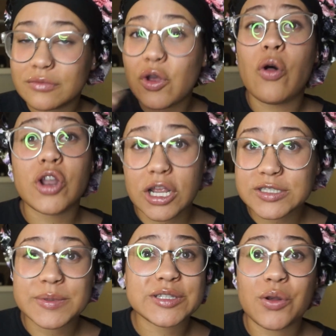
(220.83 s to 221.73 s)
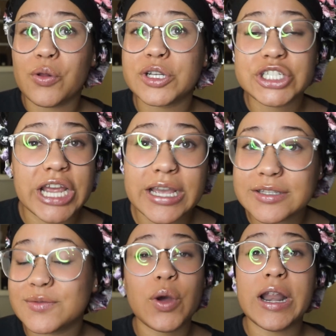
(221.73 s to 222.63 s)
colonoscopies, colon
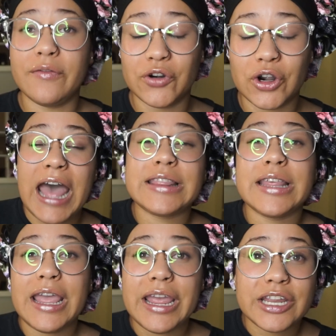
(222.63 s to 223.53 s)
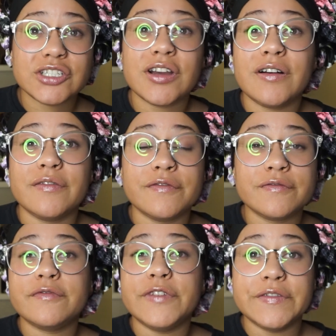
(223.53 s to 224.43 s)
checks, whatever, at the age of
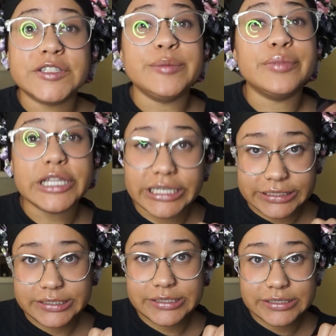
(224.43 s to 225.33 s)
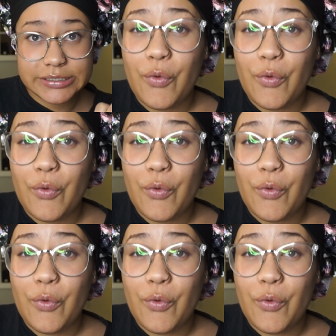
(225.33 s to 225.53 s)
50 plus.